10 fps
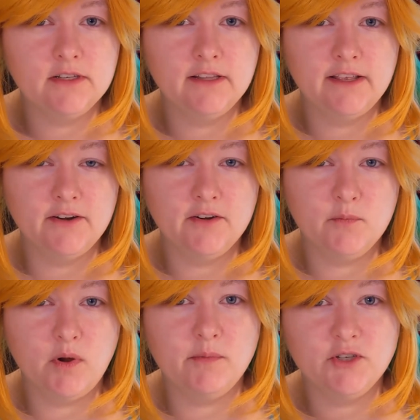
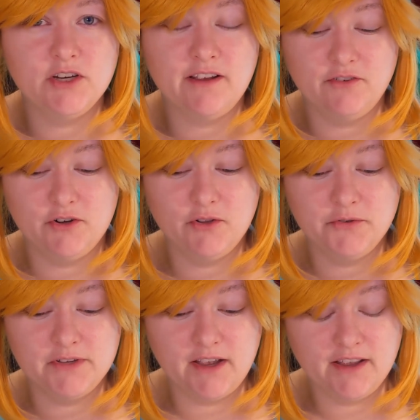later. Probably should have your
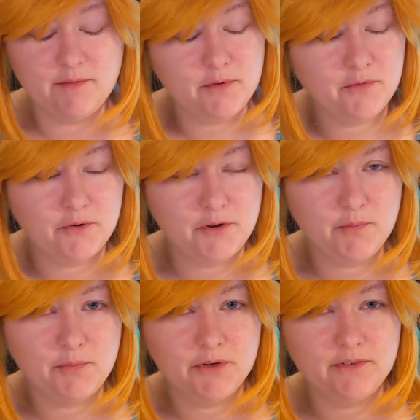clothes on before you
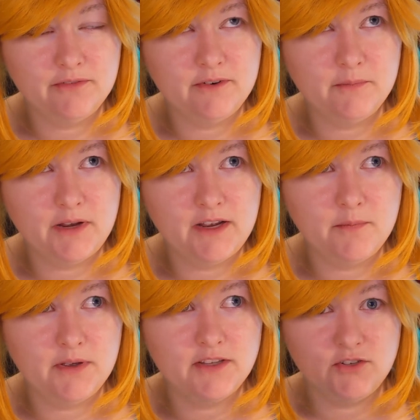put your
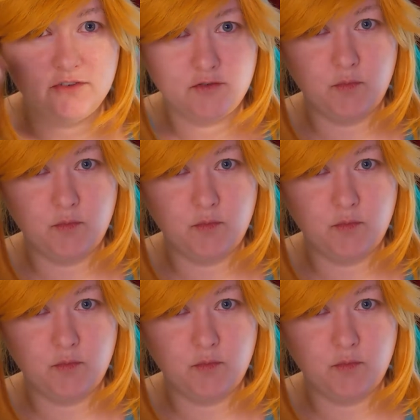makeup on, so you don't have